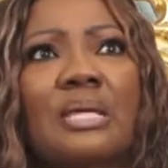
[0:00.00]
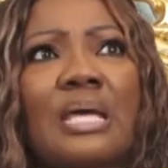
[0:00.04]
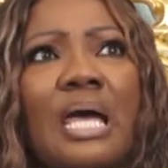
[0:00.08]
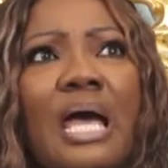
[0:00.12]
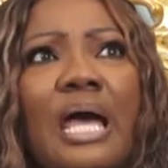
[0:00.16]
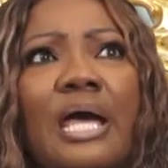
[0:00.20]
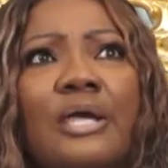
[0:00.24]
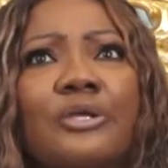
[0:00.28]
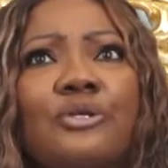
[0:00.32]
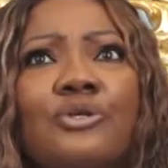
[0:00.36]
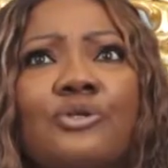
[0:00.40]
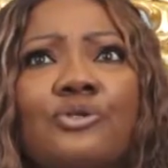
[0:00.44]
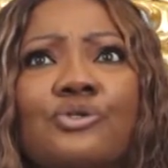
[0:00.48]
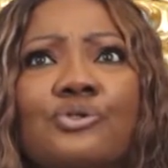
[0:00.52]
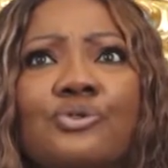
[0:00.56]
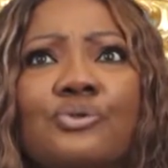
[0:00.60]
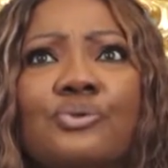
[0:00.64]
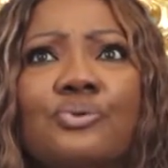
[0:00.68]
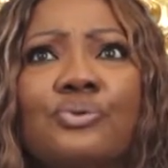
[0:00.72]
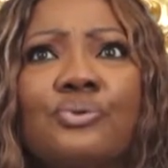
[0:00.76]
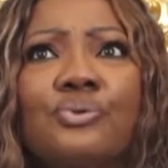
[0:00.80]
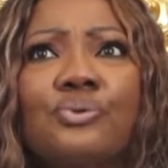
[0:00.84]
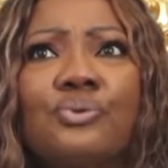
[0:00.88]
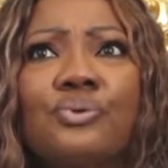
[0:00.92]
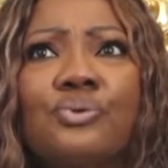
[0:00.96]
I used
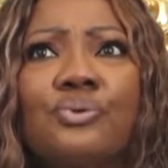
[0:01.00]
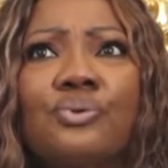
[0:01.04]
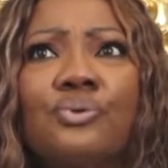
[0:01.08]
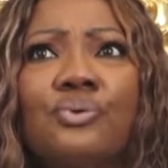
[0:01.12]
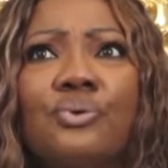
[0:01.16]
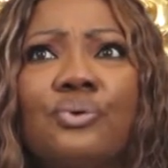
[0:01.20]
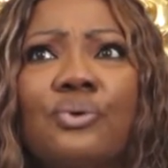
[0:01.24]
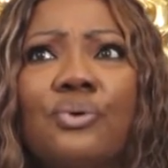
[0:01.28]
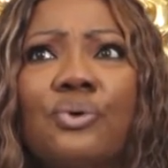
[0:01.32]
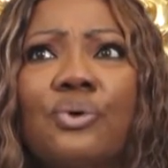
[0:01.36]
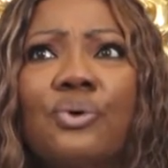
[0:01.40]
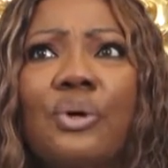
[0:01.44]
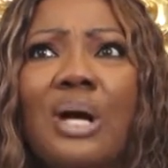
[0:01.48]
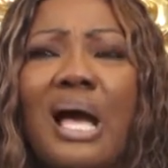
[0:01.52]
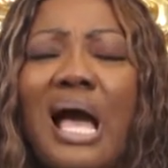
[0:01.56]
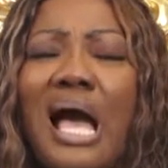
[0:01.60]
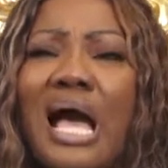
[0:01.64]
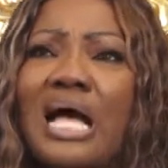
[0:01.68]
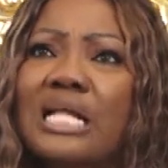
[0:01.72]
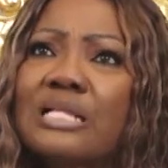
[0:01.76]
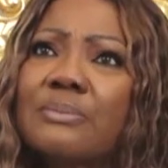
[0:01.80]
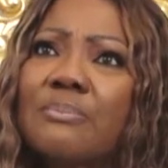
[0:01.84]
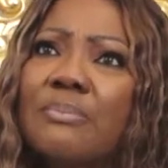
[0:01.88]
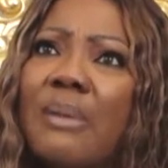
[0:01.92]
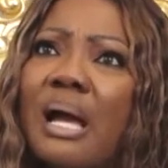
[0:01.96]
to
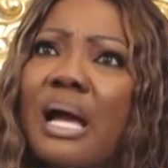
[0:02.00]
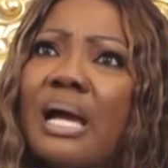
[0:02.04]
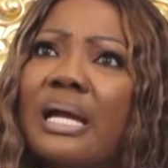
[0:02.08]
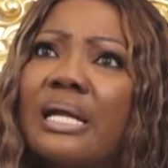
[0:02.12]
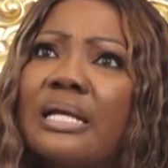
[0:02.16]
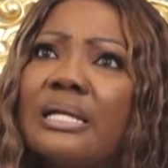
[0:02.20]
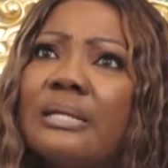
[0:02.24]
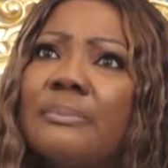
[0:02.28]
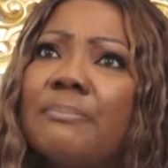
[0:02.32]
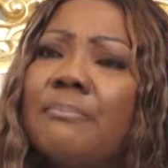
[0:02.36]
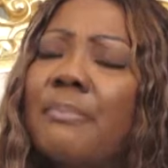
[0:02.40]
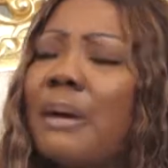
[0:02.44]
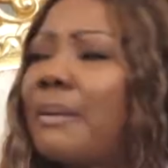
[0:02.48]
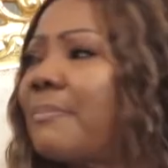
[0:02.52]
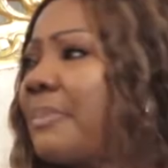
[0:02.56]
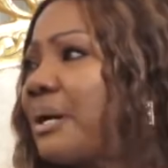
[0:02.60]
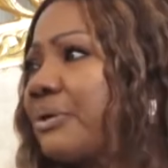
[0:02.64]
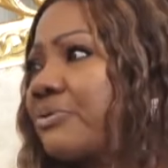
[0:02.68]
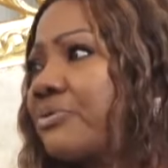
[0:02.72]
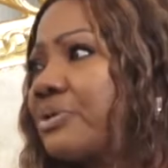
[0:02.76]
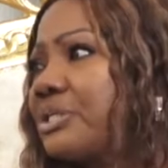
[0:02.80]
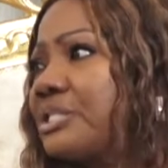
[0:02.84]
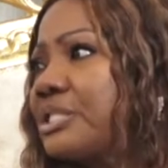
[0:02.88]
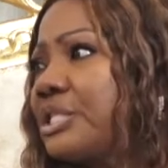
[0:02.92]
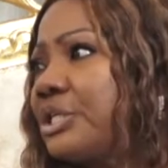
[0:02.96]
admire Mama
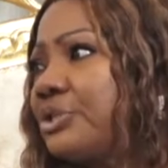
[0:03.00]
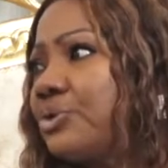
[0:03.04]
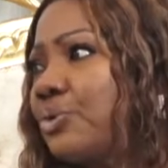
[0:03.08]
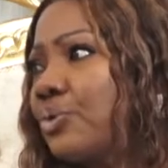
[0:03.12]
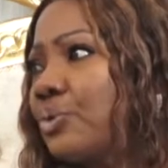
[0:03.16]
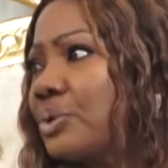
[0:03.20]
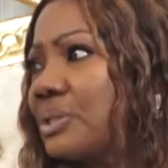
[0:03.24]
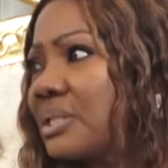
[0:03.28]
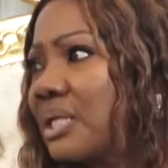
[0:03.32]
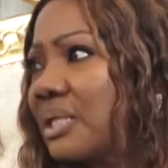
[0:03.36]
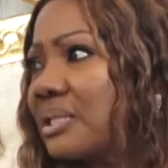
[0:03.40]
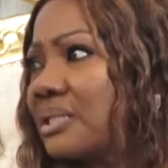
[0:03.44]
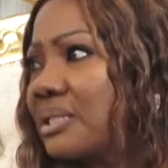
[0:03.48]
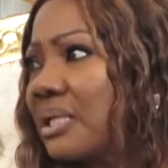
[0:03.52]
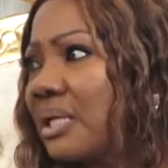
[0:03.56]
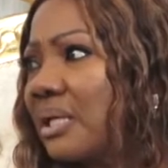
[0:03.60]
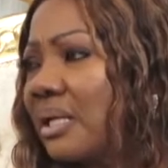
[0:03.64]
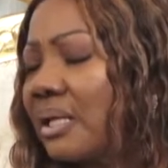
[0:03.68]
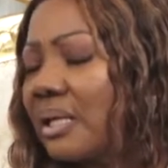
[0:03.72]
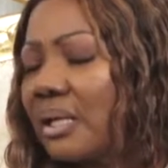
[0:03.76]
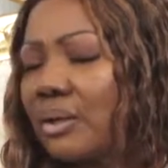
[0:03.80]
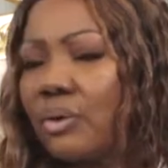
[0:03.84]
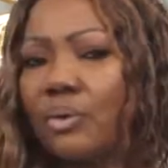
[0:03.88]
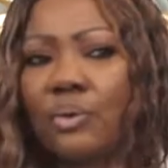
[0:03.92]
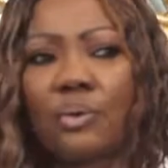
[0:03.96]
Christy
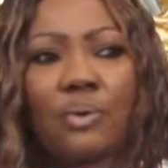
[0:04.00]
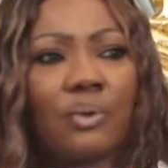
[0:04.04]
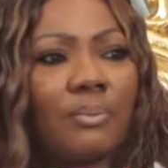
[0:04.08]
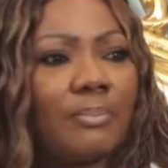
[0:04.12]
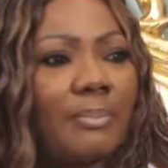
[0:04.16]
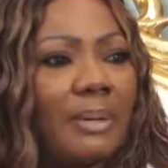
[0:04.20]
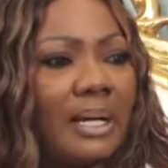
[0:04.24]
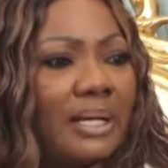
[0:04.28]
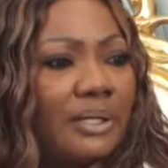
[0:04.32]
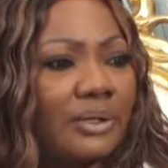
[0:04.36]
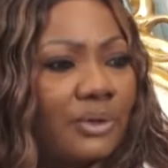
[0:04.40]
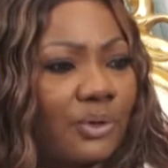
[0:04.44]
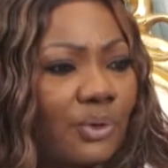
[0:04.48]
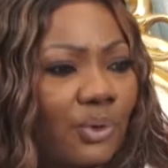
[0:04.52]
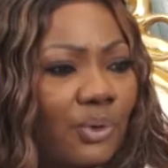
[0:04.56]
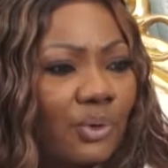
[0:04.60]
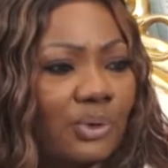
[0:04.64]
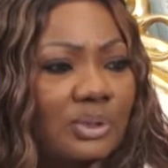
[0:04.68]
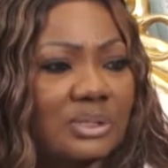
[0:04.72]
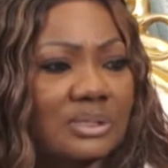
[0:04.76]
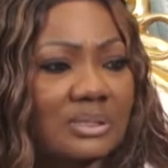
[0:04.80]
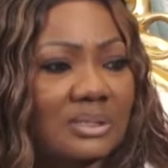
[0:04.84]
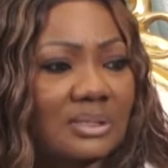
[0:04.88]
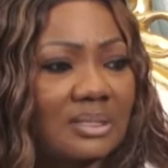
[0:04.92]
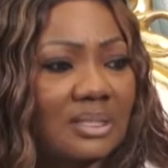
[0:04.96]
Dotete. Oh my
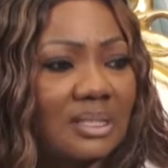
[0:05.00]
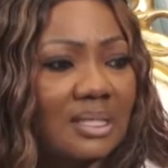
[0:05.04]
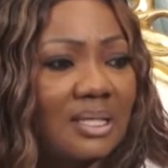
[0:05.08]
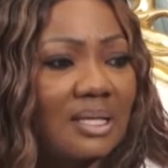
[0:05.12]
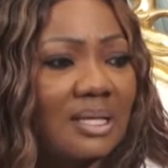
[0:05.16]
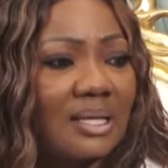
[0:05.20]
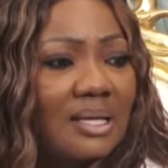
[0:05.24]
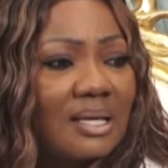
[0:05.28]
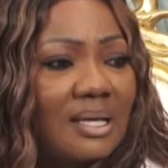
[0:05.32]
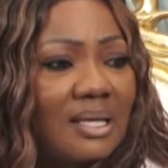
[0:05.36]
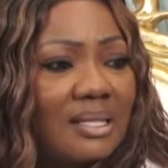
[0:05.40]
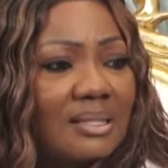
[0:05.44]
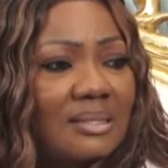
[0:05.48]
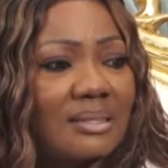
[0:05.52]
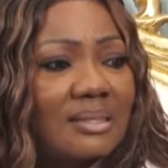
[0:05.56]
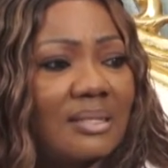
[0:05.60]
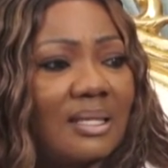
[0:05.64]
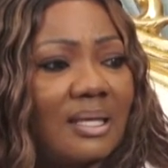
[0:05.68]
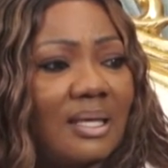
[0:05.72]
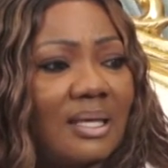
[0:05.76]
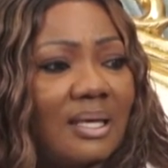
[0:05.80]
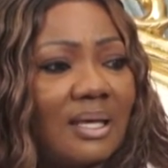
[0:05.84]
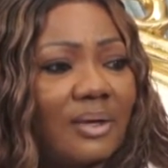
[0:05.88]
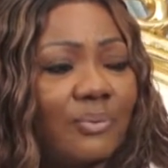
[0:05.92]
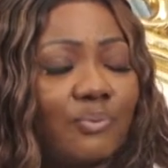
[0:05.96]
God,
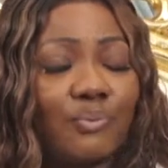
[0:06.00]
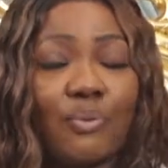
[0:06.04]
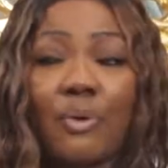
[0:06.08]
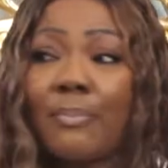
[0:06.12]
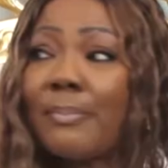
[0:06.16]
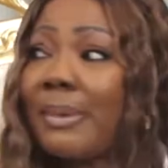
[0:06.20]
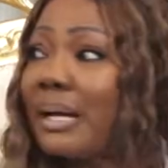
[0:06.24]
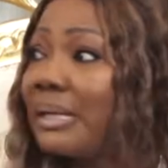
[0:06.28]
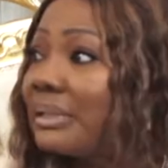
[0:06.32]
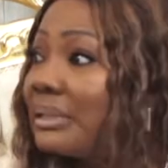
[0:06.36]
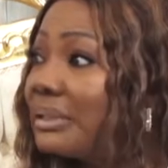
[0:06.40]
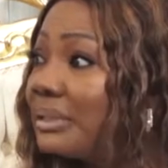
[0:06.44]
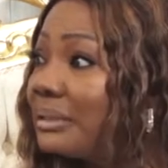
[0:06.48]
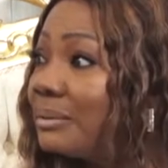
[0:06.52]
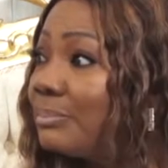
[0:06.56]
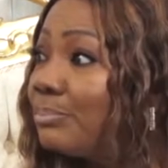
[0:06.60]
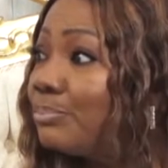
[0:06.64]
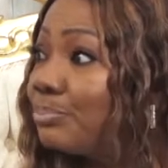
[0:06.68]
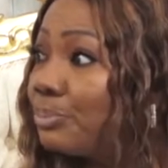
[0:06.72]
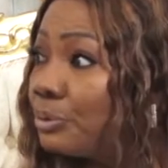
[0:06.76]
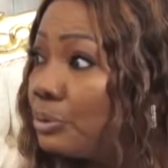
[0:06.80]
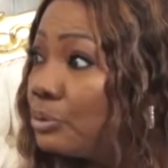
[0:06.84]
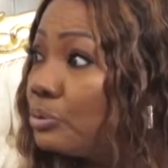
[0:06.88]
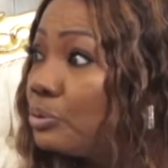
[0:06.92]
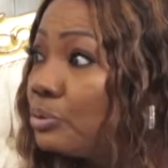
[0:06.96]
the woman
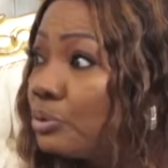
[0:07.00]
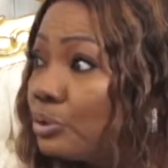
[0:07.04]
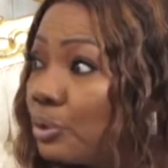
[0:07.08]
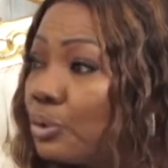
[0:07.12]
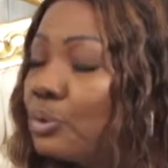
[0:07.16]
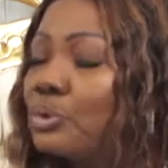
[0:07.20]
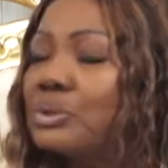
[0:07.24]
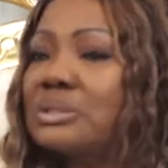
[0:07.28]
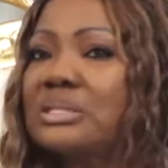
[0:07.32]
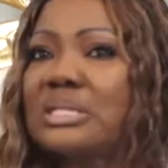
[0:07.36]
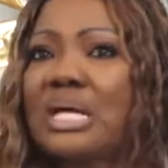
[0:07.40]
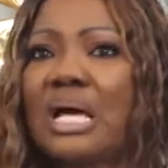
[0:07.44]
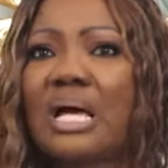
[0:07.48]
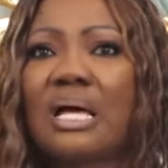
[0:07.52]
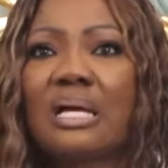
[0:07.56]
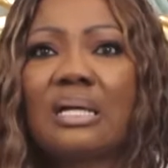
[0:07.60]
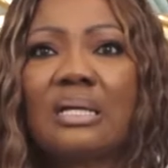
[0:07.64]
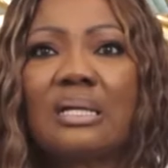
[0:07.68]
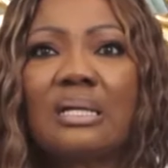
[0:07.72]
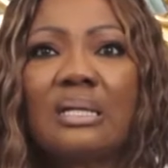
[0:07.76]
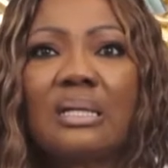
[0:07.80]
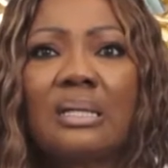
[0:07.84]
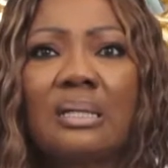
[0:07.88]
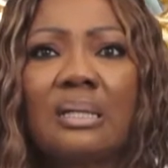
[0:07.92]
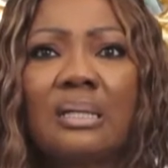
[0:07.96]
bulldozer.
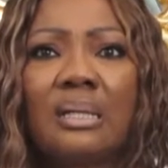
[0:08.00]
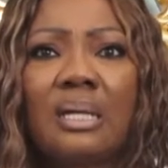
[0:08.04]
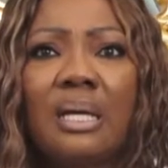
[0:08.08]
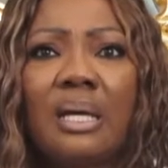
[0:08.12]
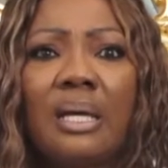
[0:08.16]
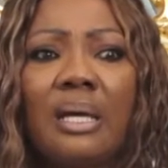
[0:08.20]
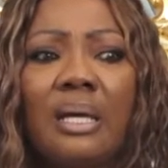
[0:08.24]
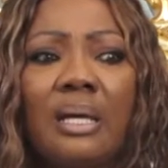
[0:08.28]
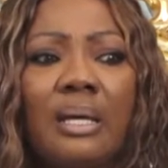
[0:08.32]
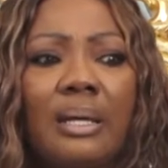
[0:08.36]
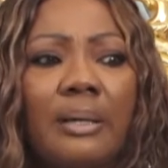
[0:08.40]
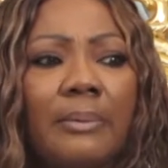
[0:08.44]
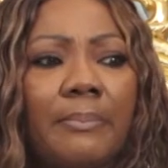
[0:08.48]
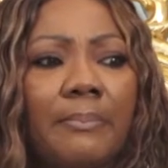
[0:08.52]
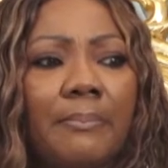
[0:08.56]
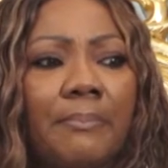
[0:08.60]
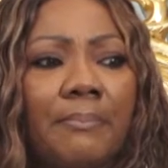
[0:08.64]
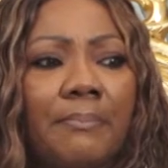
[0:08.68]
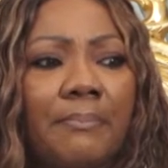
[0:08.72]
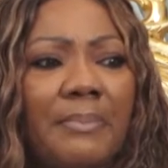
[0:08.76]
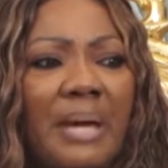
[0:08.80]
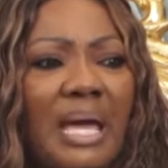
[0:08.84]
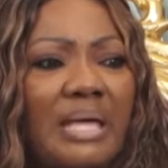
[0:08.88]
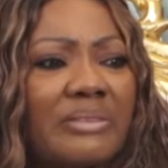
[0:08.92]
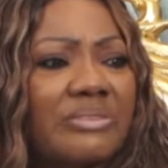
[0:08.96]

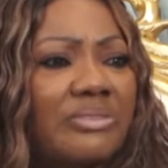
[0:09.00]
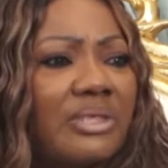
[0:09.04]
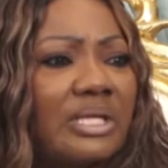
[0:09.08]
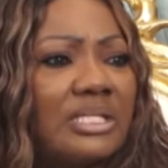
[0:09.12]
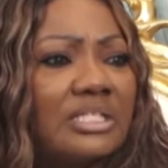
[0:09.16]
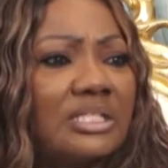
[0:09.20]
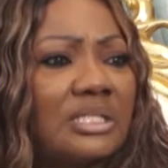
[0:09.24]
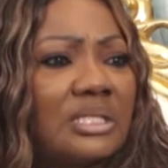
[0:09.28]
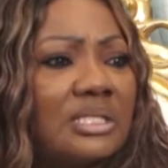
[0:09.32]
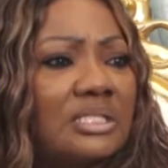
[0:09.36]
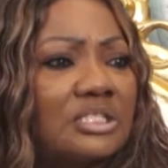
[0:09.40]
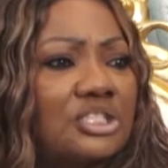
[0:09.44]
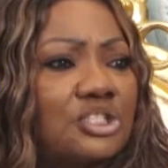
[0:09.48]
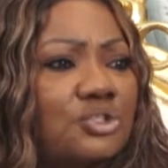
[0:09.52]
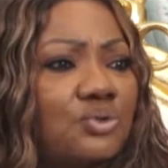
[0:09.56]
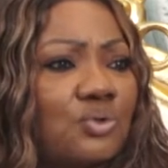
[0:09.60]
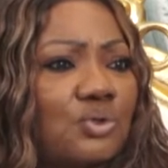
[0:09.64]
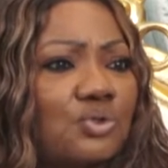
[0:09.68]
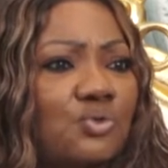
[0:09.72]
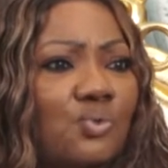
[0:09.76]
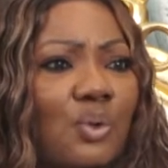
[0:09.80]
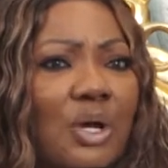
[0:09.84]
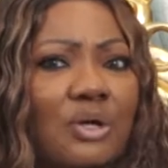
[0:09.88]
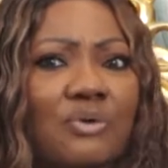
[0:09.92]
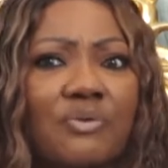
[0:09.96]
I think she was
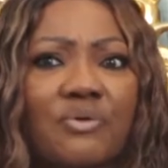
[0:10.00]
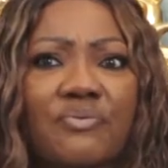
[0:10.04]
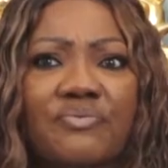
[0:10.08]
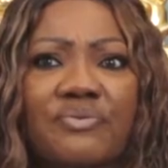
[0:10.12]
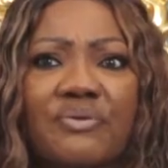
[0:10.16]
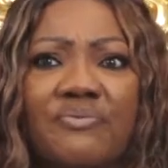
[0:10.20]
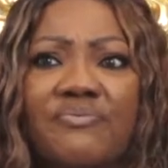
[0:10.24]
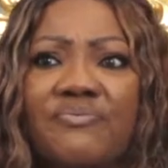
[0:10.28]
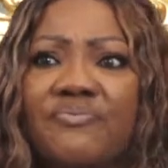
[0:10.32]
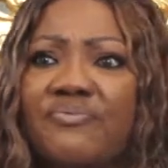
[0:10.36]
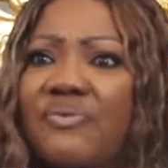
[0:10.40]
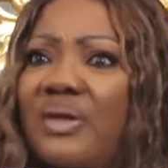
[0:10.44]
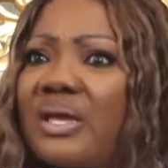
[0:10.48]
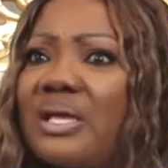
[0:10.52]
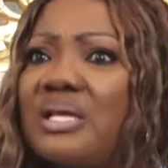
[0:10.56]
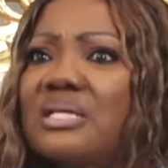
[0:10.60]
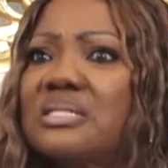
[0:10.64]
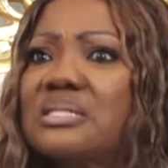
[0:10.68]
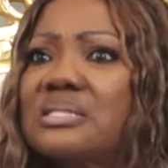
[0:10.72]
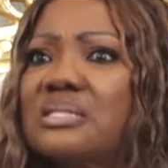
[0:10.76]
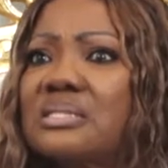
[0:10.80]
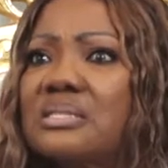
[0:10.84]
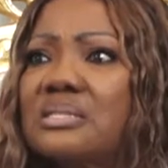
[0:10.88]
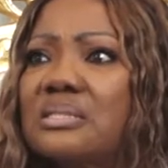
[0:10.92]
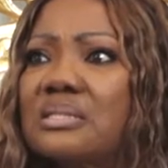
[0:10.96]
one of the
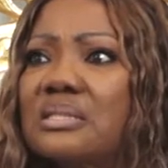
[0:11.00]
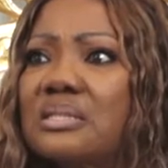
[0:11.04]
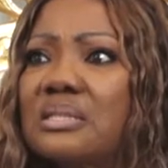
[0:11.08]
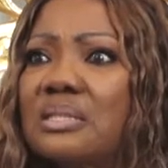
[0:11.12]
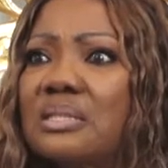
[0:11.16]
first